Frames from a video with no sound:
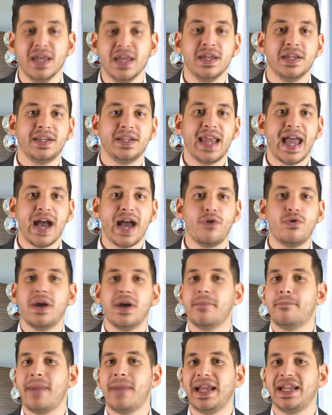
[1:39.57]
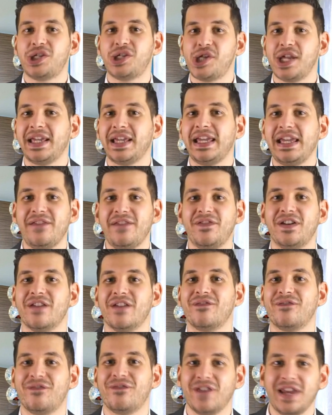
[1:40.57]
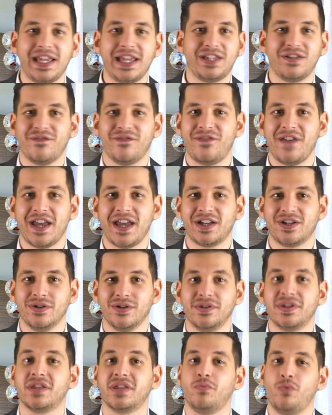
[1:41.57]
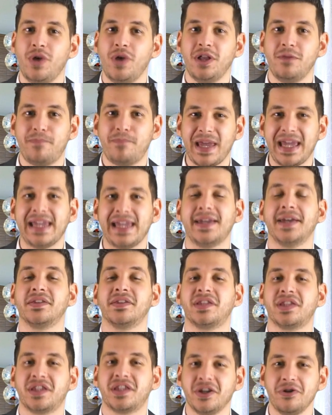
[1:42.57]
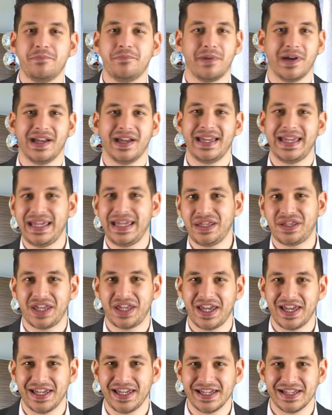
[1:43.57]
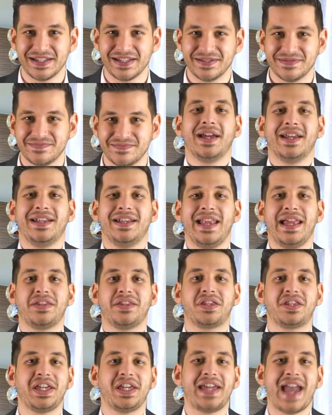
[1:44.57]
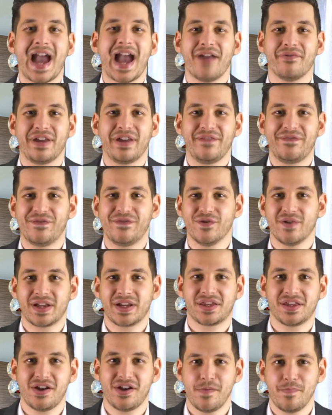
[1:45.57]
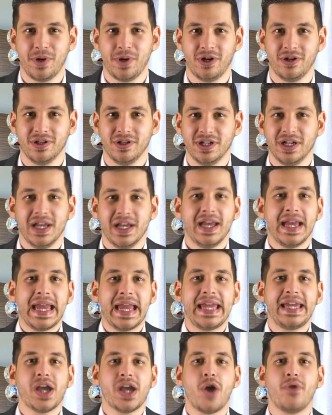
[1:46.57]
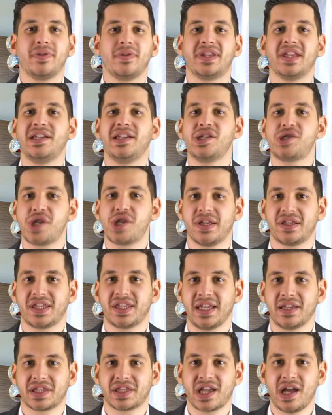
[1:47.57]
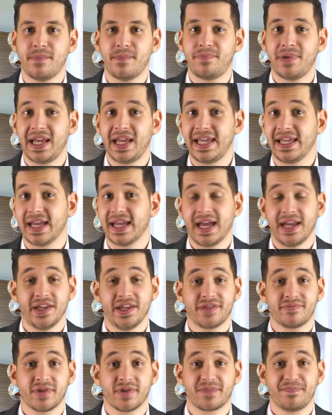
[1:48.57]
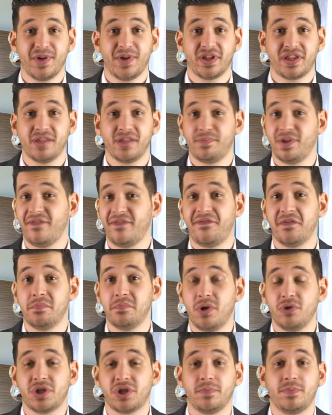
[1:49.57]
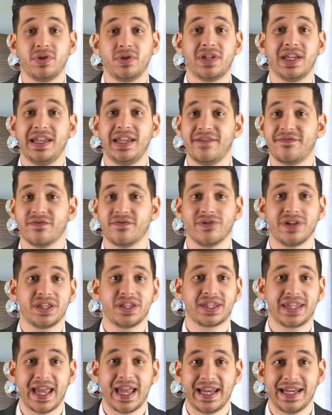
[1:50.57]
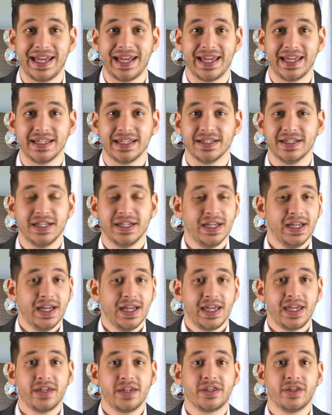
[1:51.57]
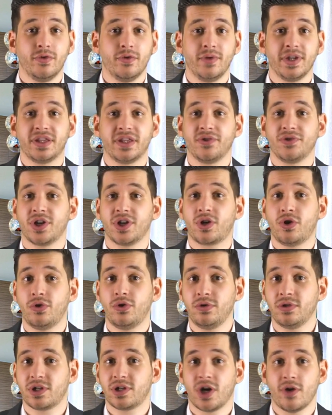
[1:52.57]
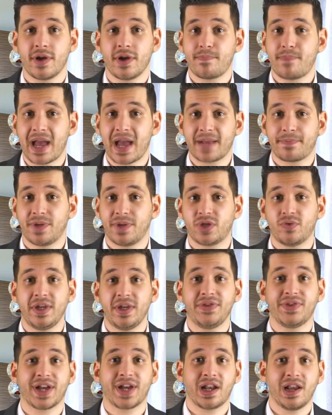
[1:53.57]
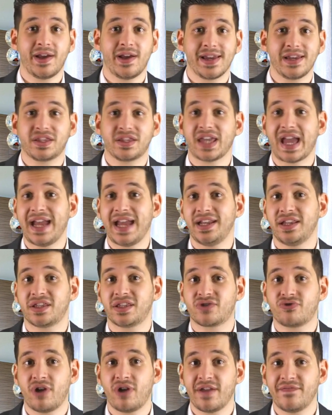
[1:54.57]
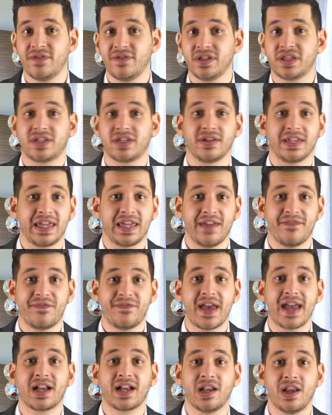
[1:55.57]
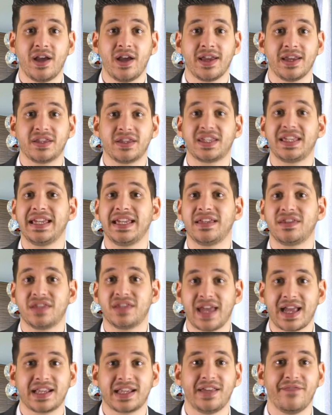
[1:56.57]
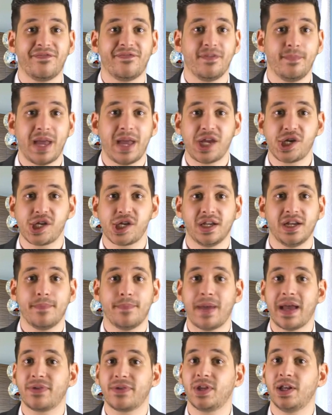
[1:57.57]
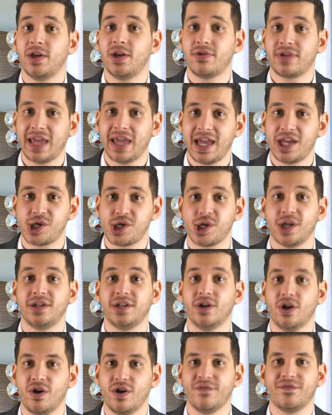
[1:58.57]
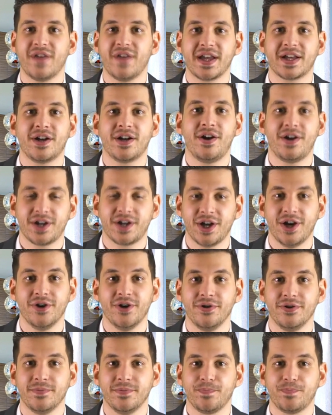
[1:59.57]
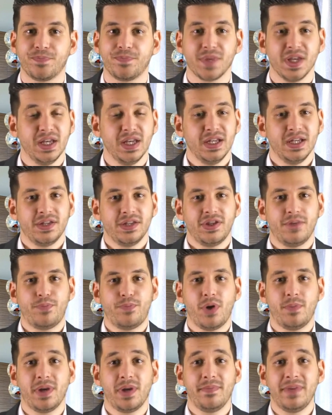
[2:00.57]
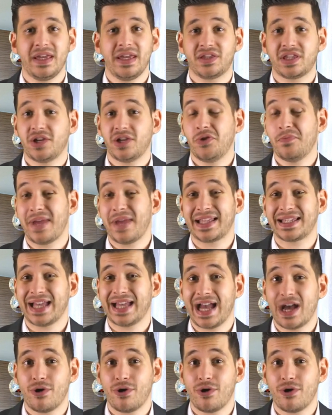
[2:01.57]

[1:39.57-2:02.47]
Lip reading: Now, managing even a fleet of vehicles will be super easy. Let's see Harry for example. He owns a logistics company and is responsible for multiple deliveries daily. He is always on the call, going back between the clients and his drivers to give their clients the exact information about the location of their cargo. The problem is that no matter how